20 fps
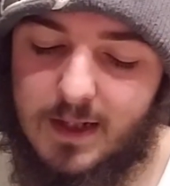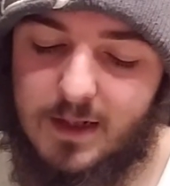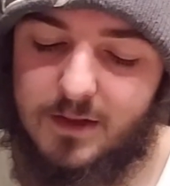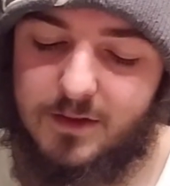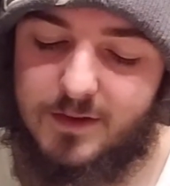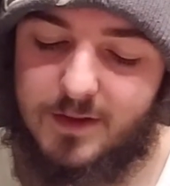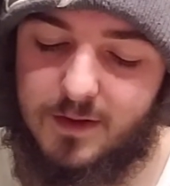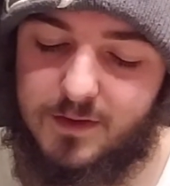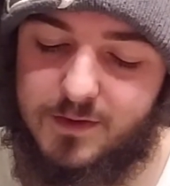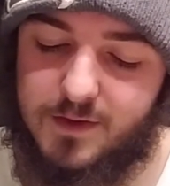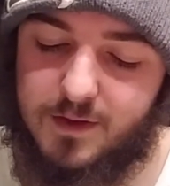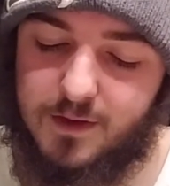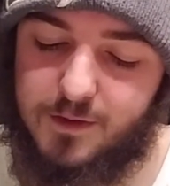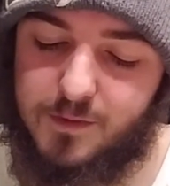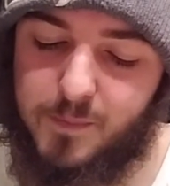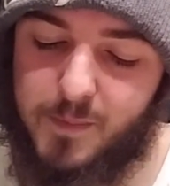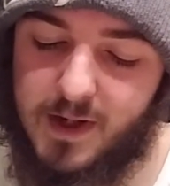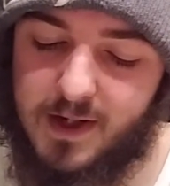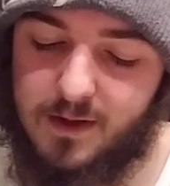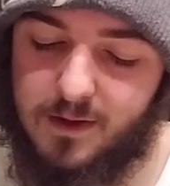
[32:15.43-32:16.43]
Such goods
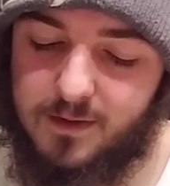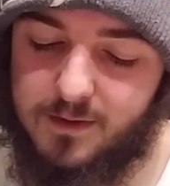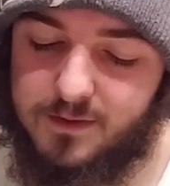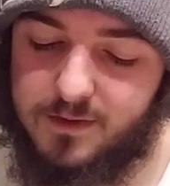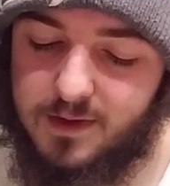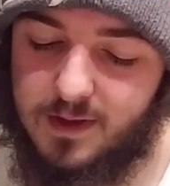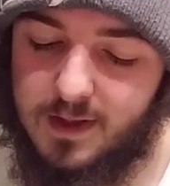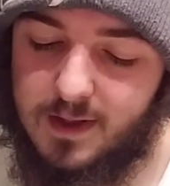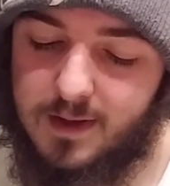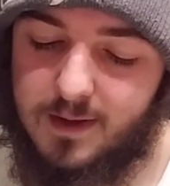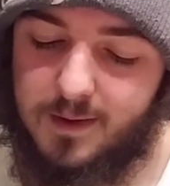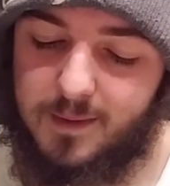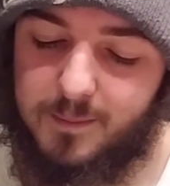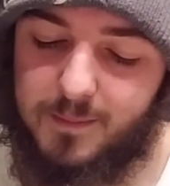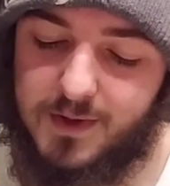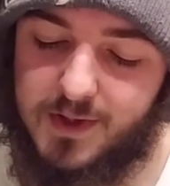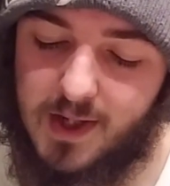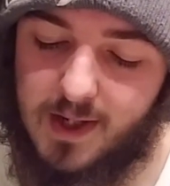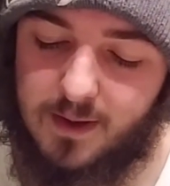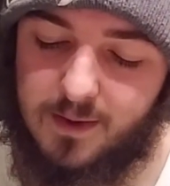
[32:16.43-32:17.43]
perish,
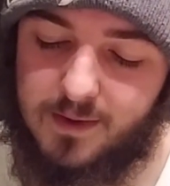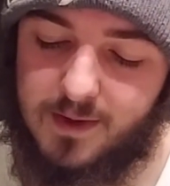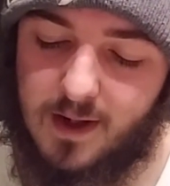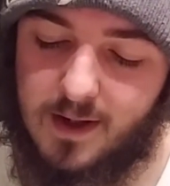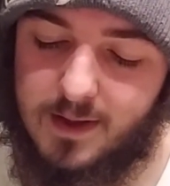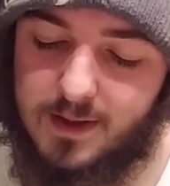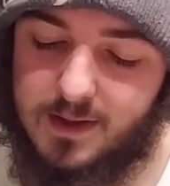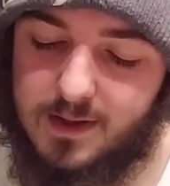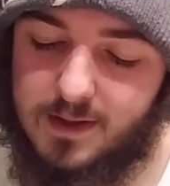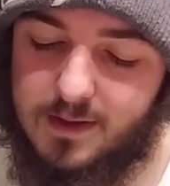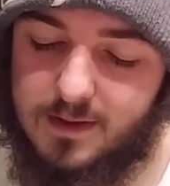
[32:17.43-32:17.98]
but they are not